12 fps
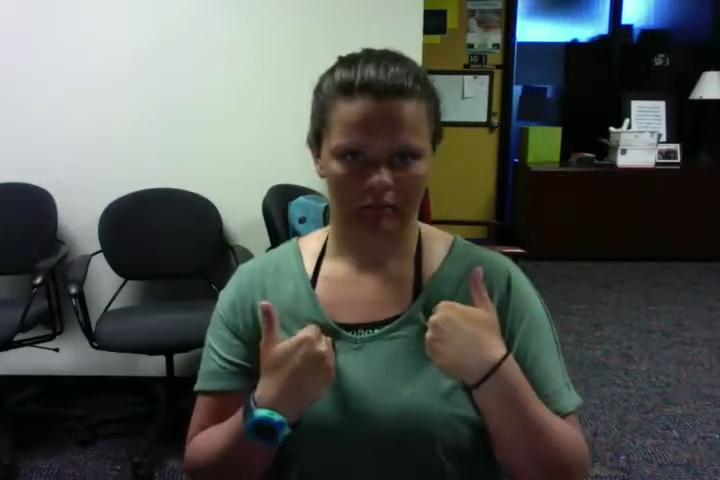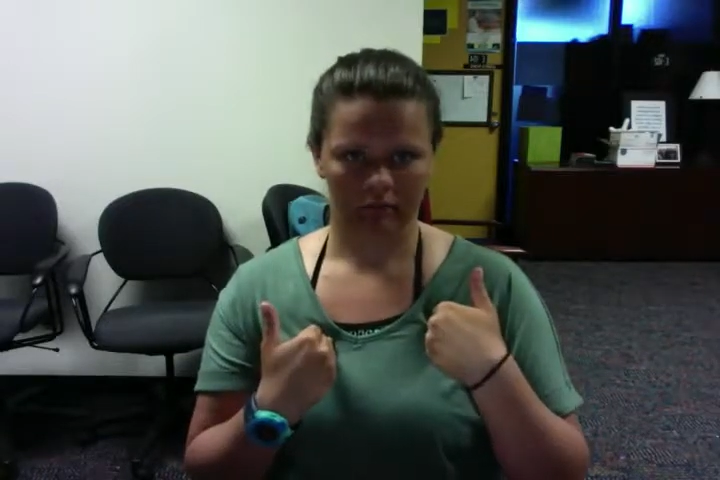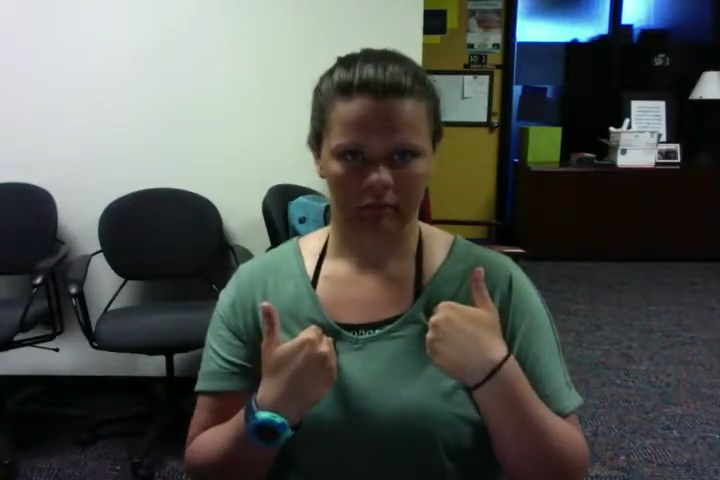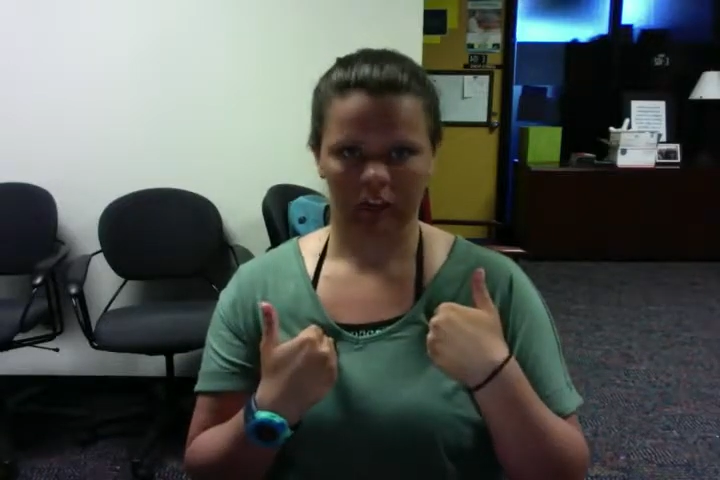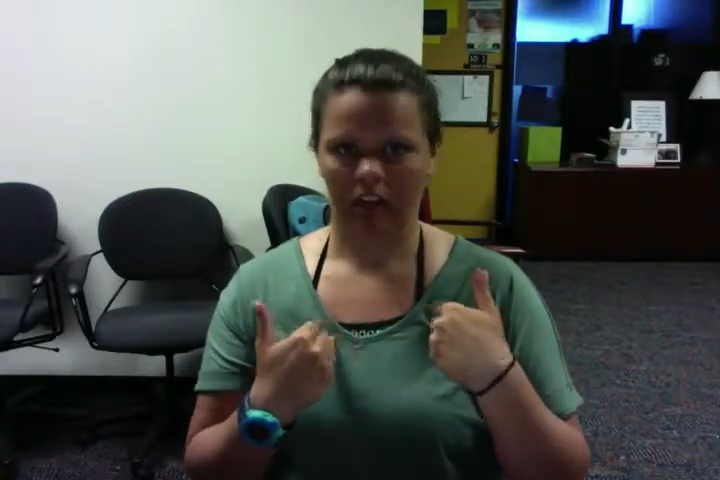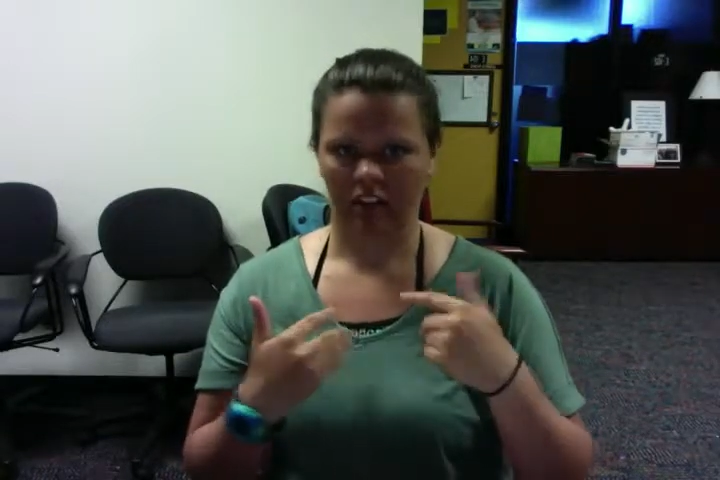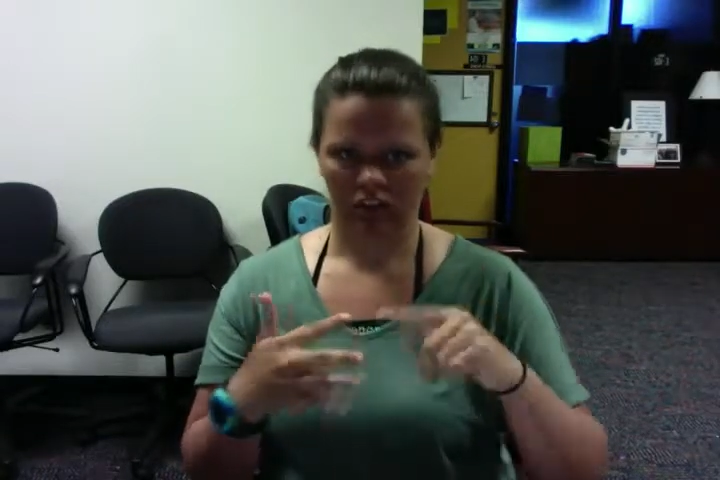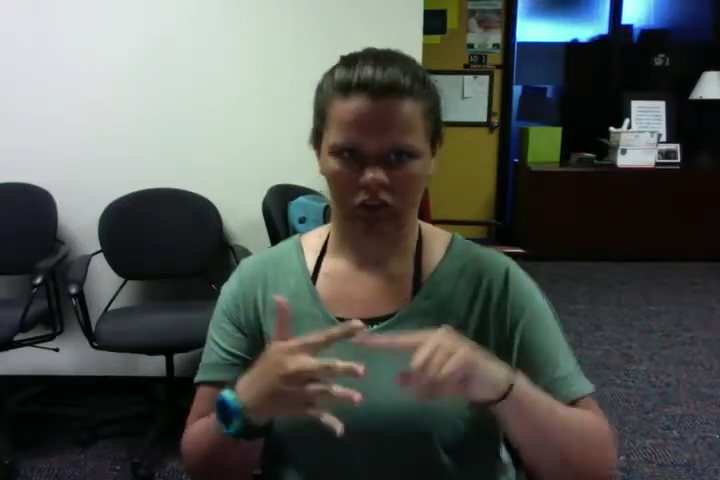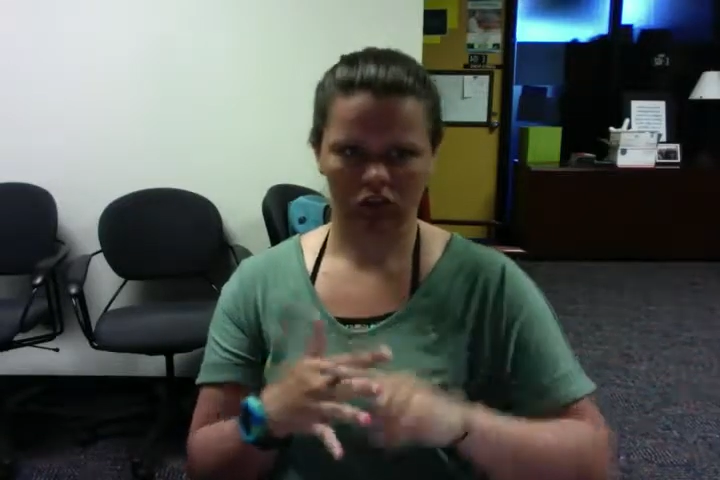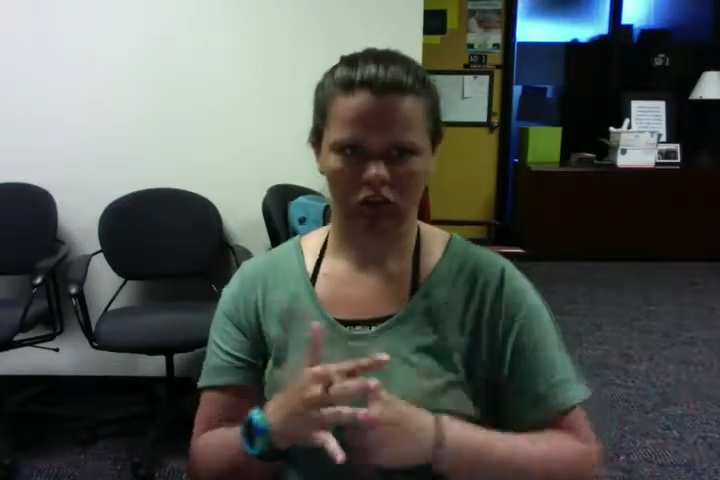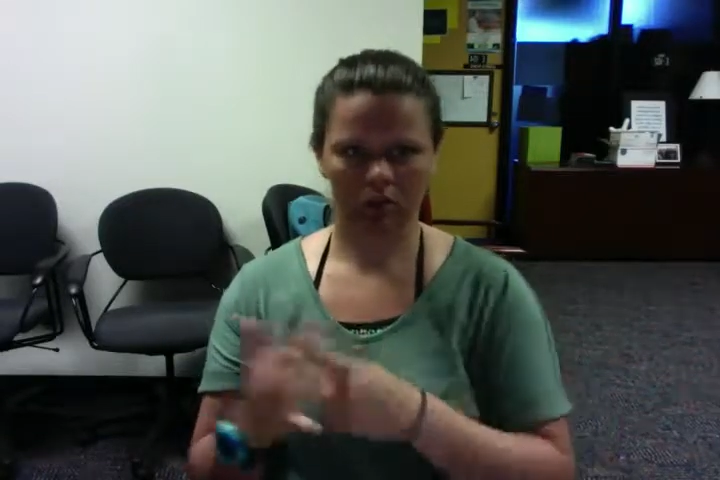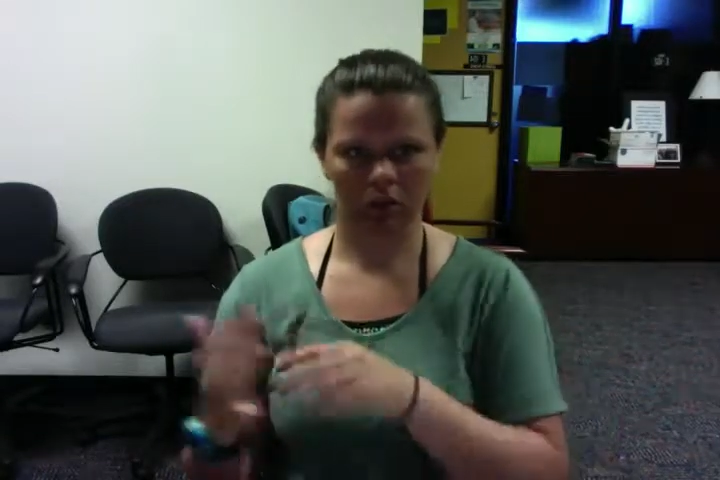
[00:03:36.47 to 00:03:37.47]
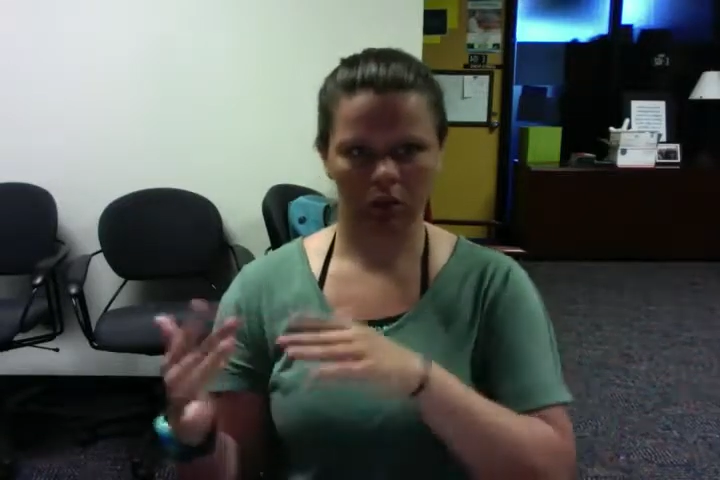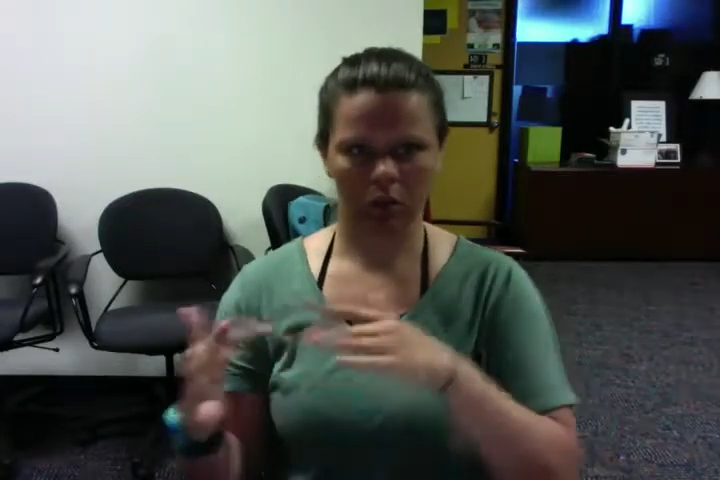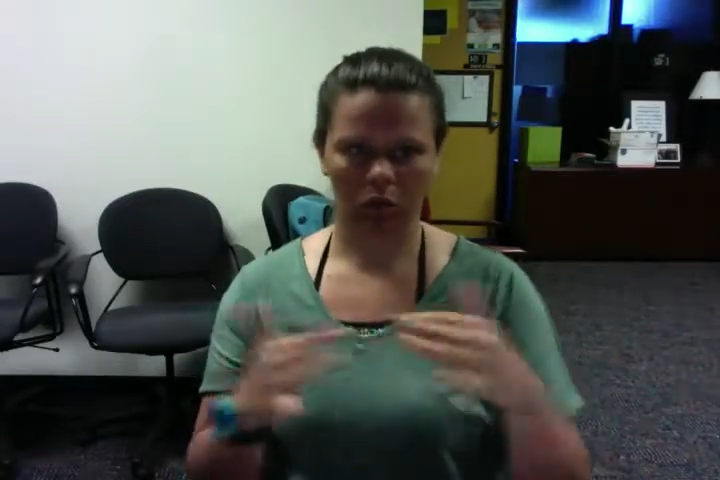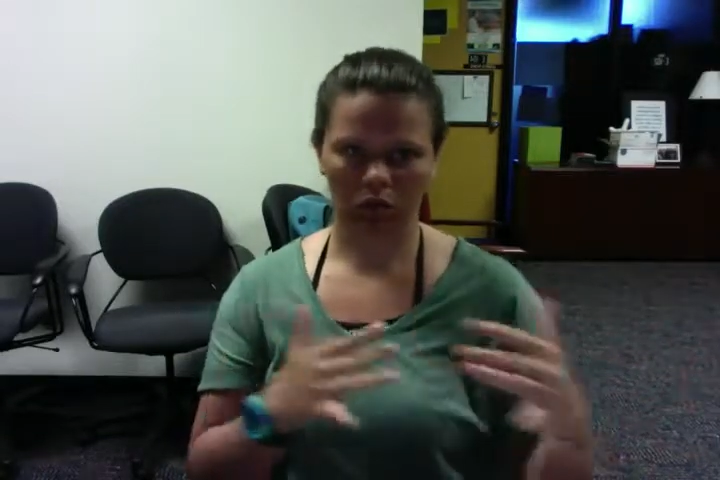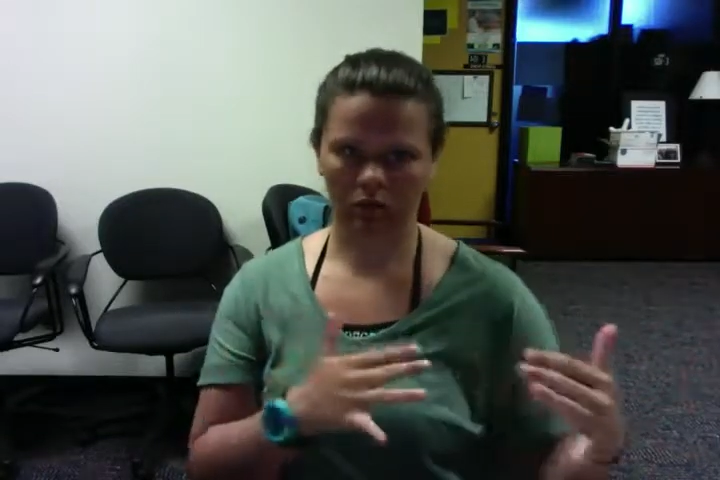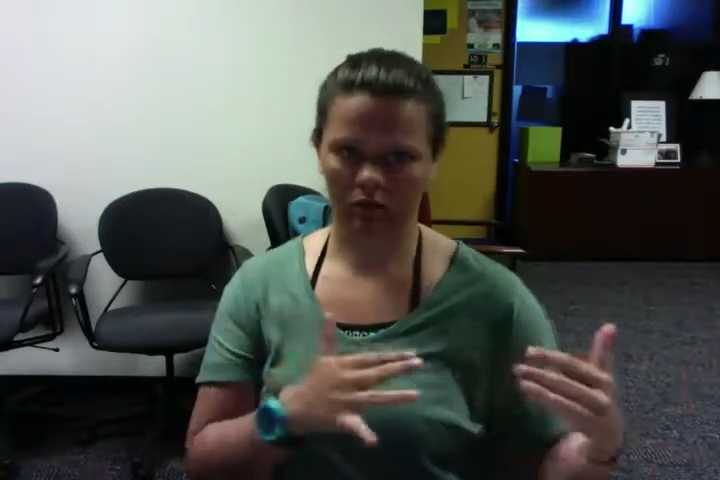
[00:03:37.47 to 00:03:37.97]
lines through those
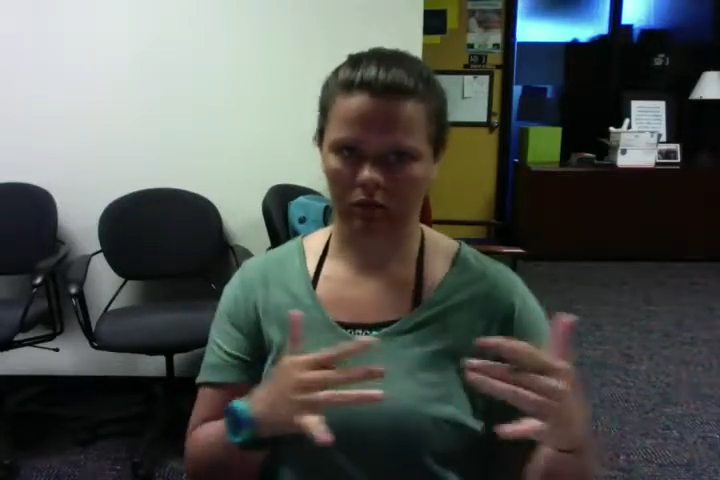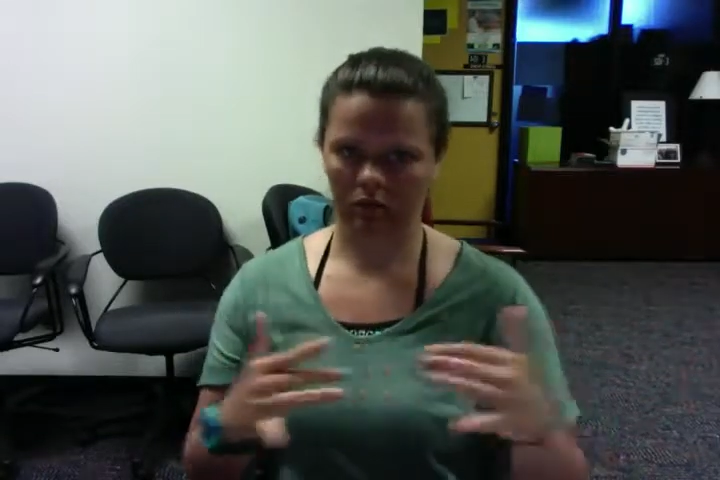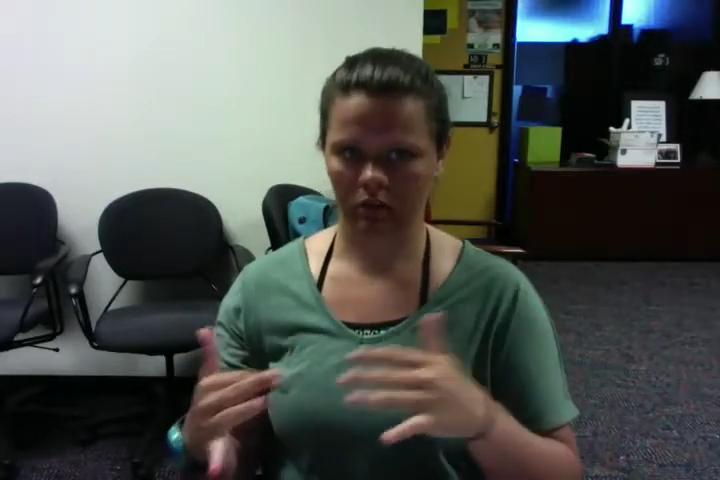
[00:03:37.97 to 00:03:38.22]
2/5.